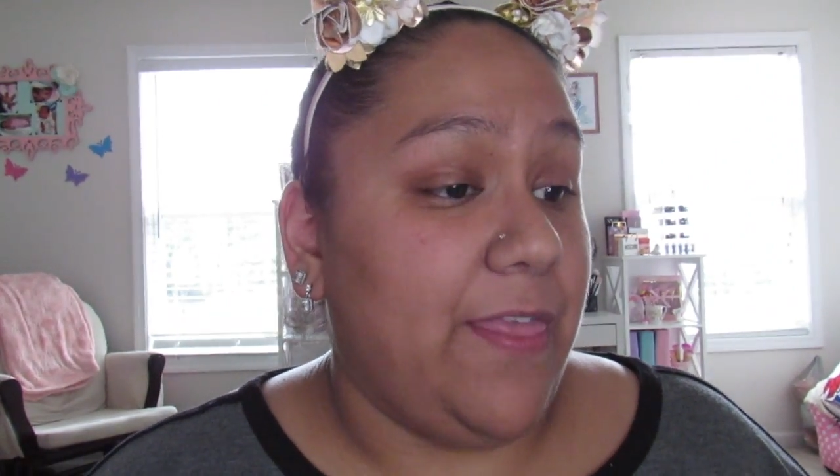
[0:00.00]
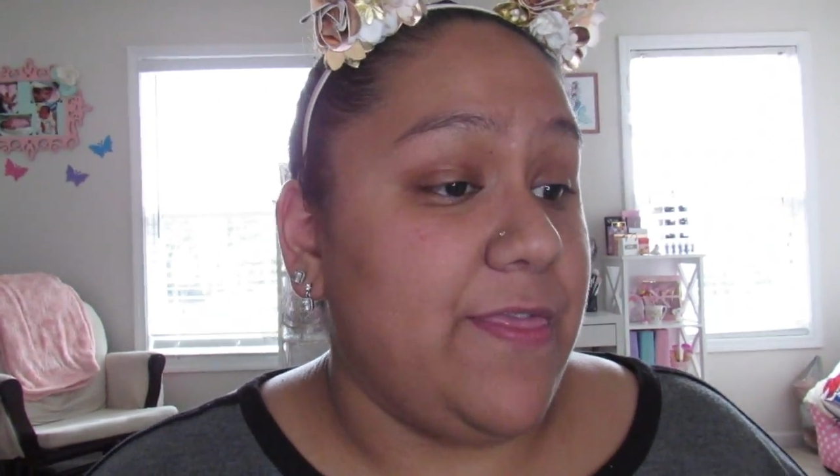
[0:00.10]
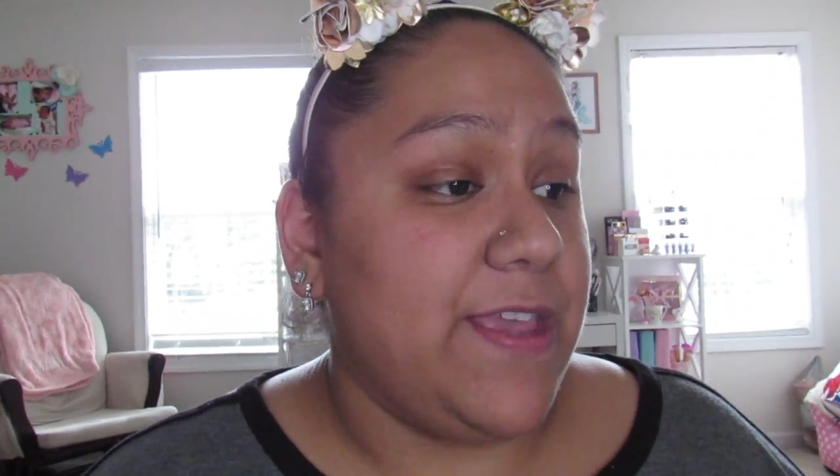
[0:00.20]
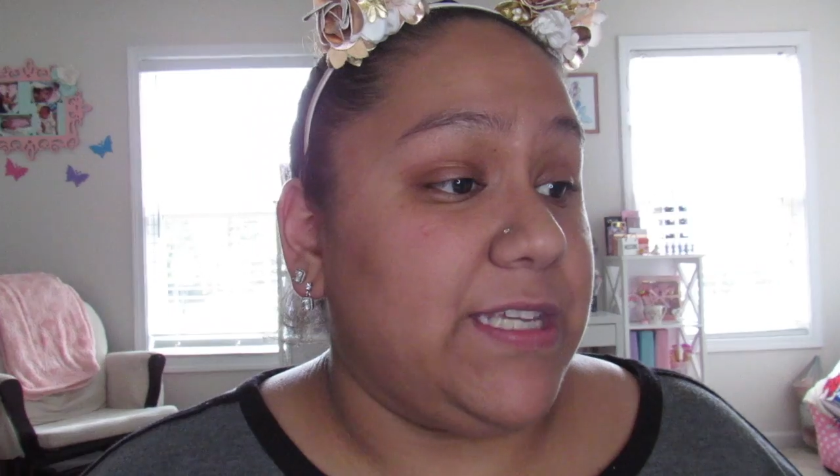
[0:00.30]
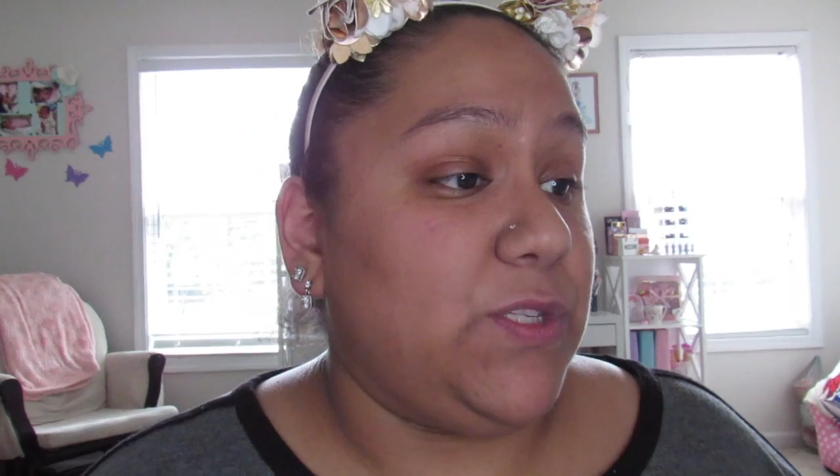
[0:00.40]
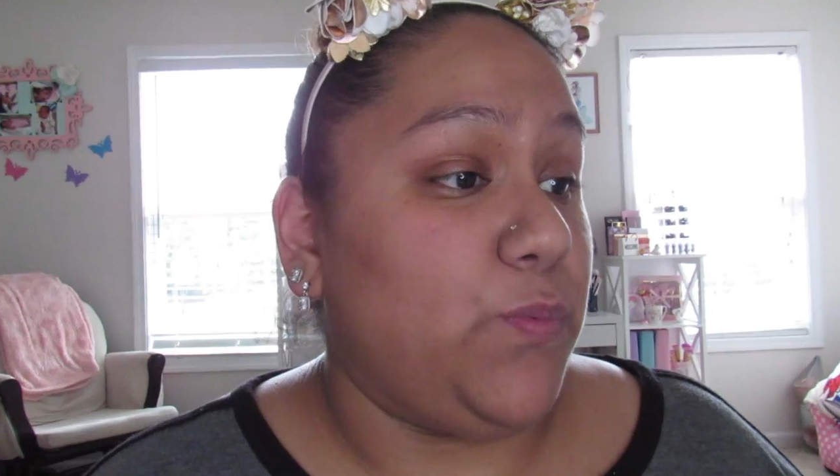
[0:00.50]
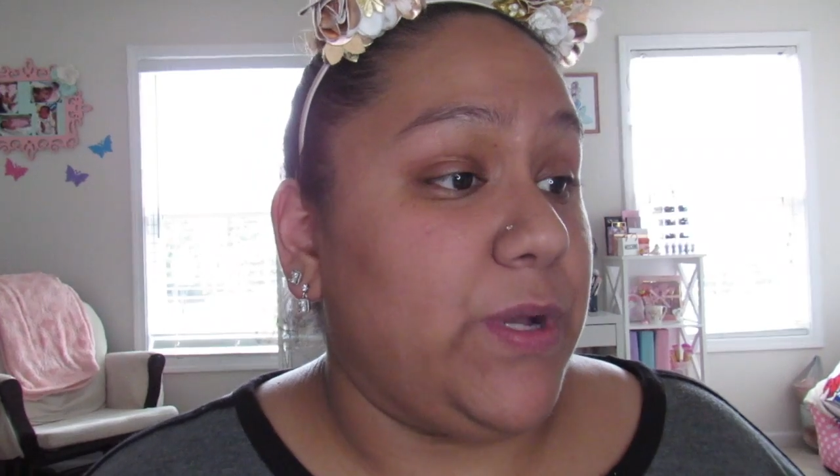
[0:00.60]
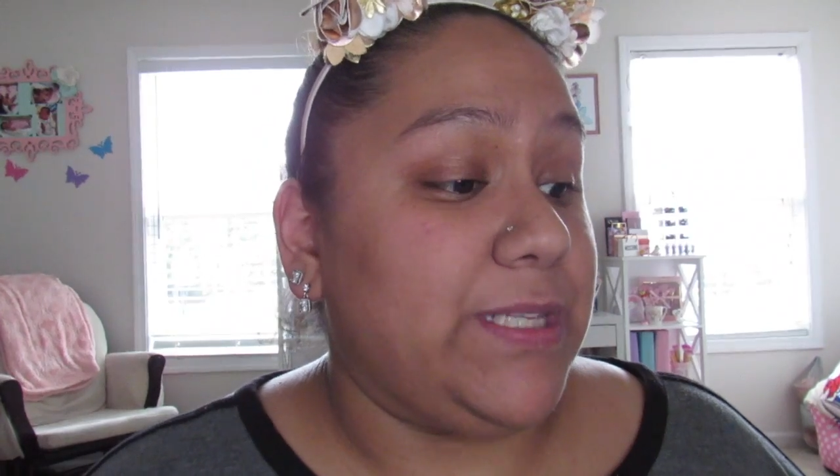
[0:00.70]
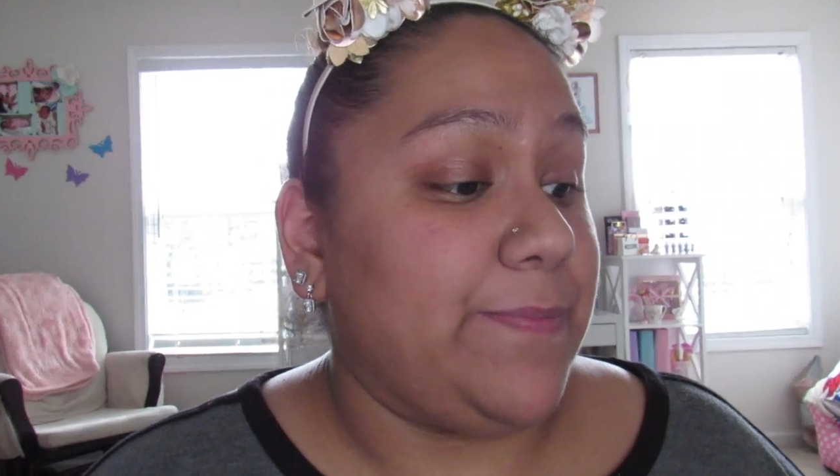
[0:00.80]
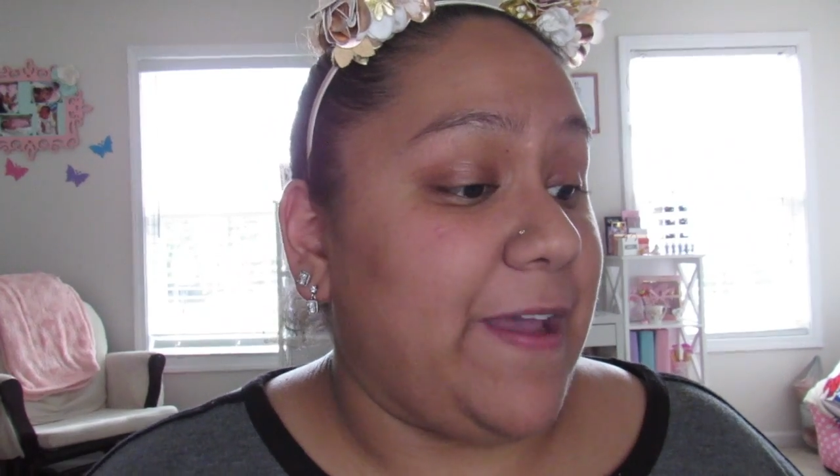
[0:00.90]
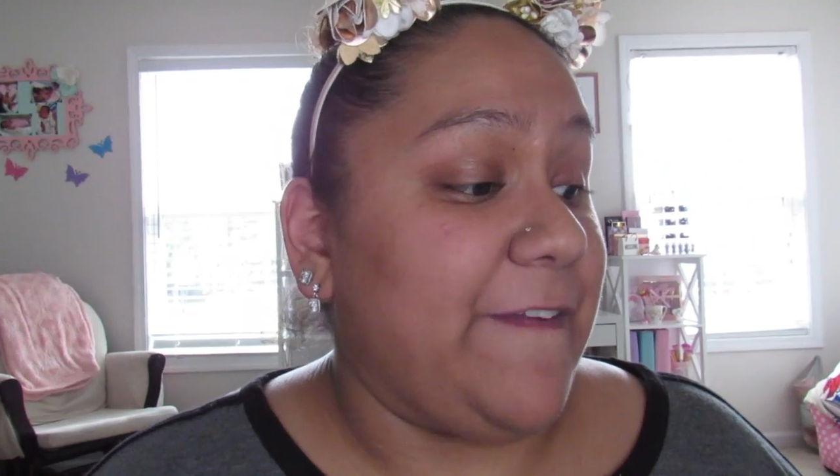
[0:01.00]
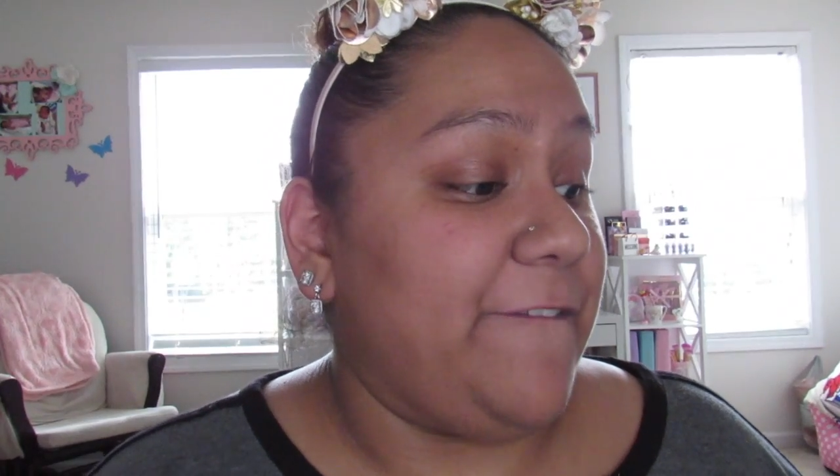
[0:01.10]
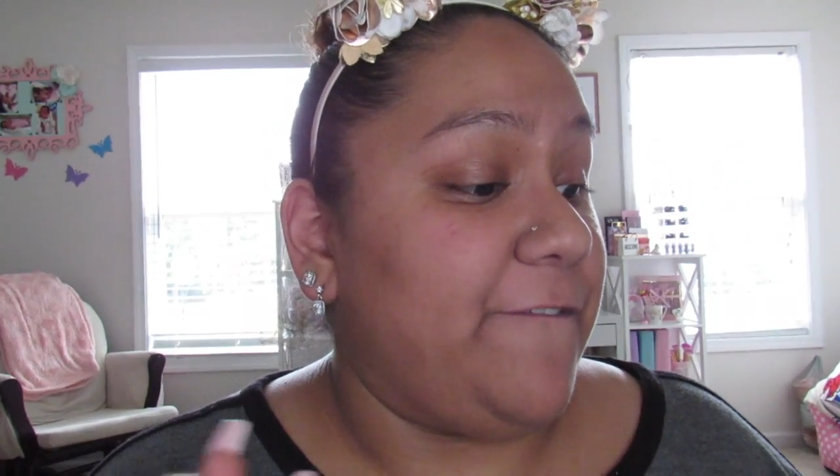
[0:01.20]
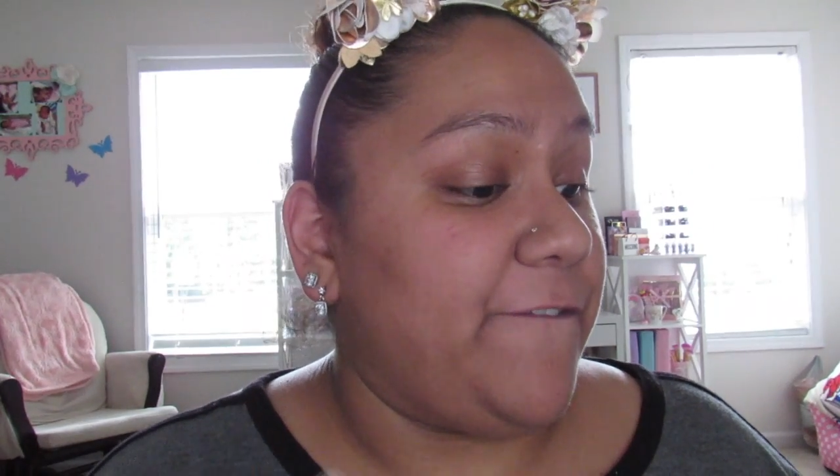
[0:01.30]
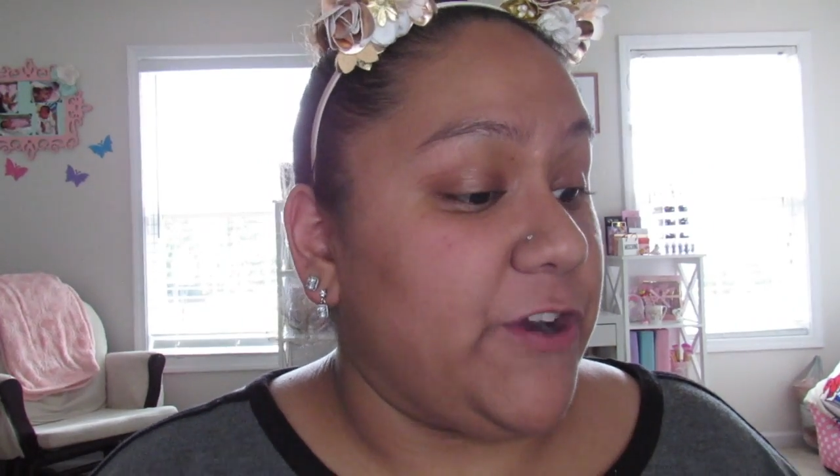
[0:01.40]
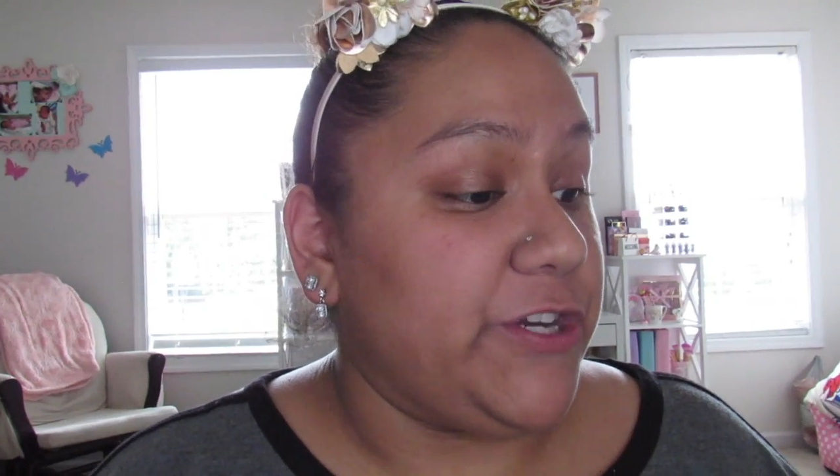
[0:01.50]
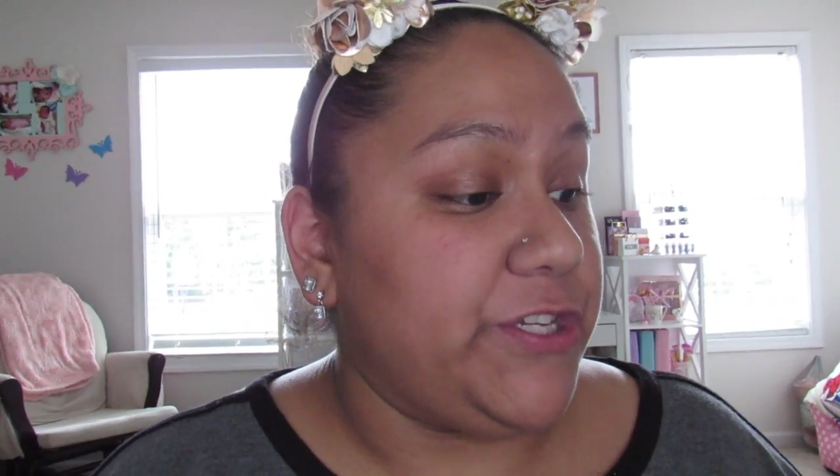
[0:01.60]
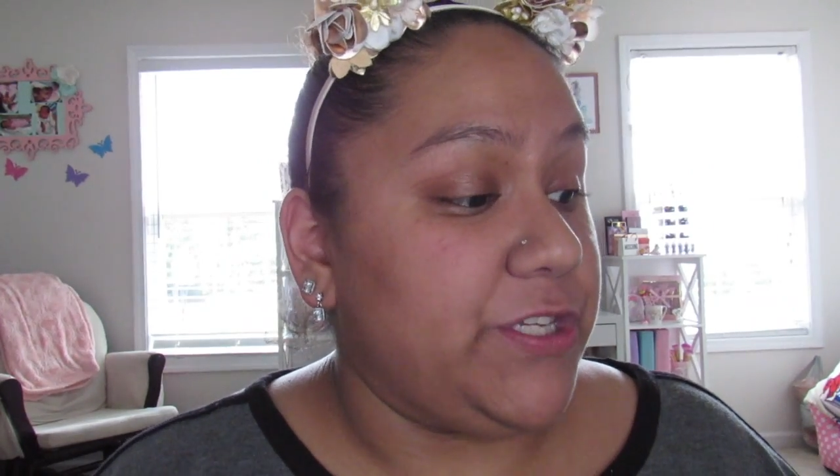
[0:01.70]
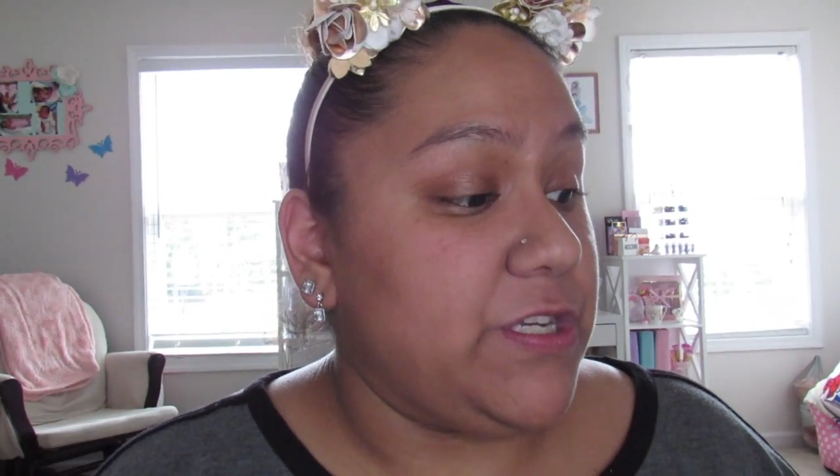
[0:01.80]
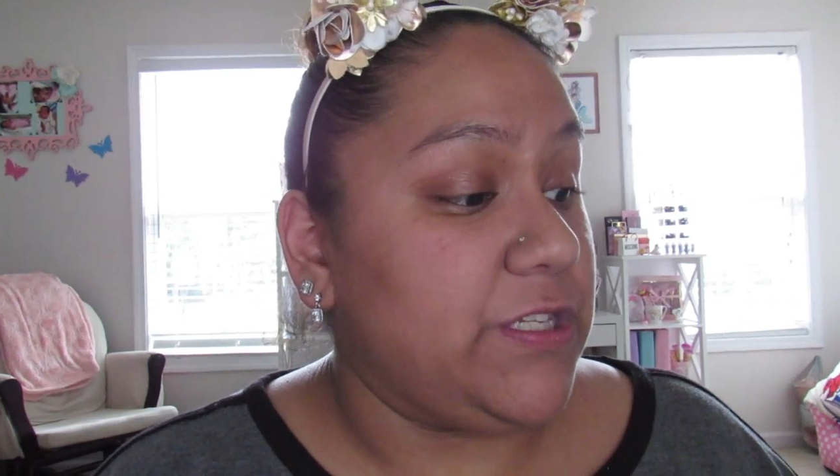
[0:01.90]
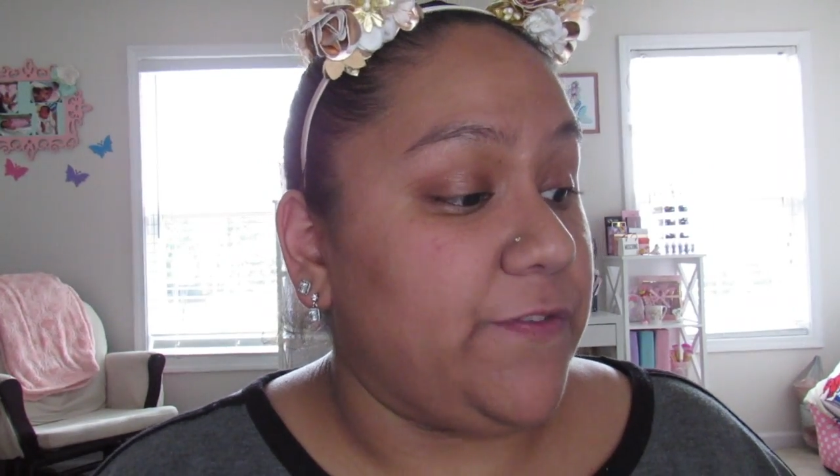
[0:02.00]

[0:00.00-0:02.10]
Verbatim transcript: This was my first